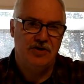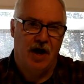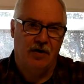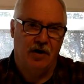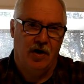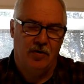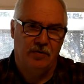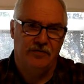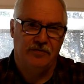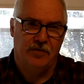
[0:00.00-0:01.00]
Our goal
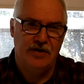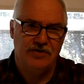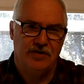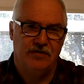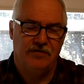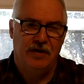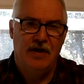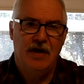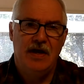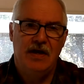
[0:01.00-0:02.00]
as Christians
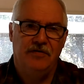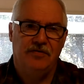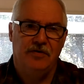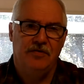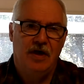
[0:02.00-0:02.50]
is to,